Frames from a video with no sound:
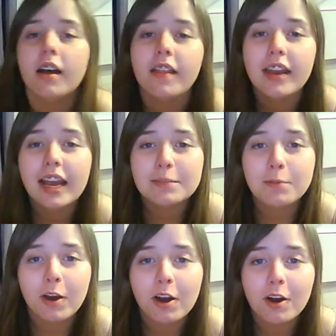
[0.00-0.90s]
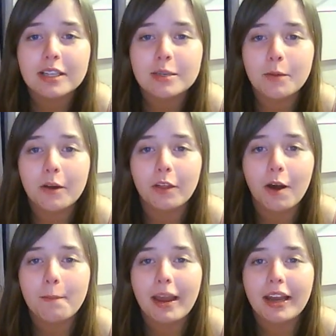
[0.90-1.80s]
The next book I've got is a book that
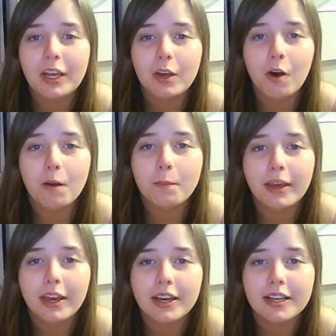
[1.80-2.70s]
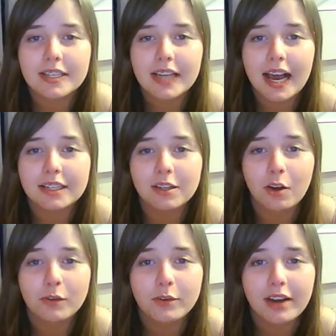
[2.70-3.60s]
I mainly got because it has a
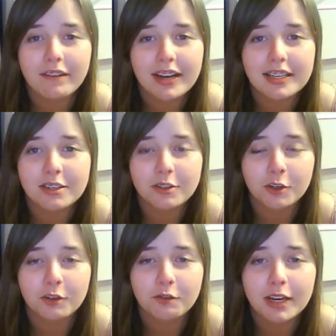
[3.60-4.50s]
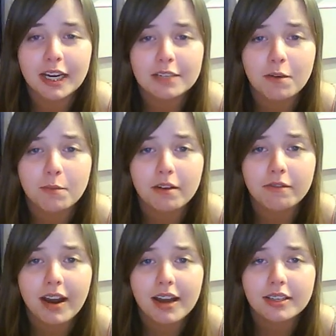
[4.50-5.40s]
lot of great ratings on Goodreads from my
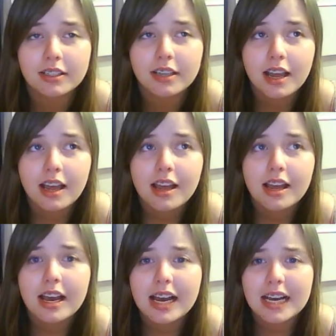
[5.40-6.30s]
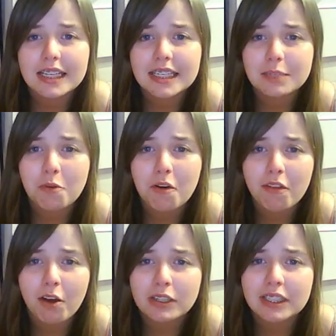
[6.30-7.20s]
friends, and it's one
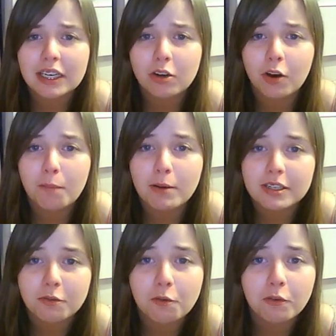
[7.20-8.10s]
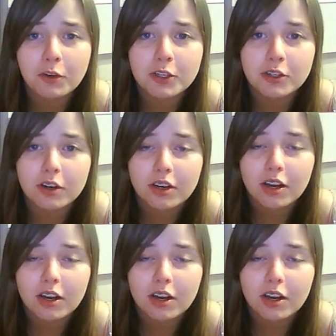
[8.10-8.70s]
that I've seen a lot of positive reviews on.